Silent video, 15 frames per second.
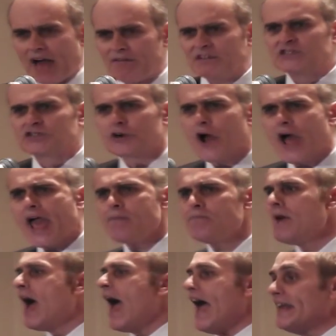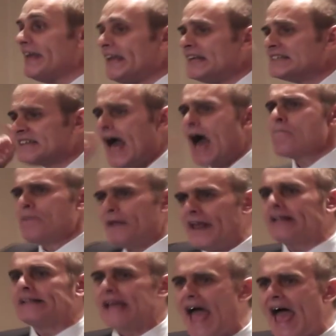have a dream, and it is
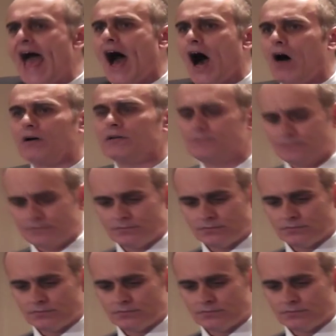happening now.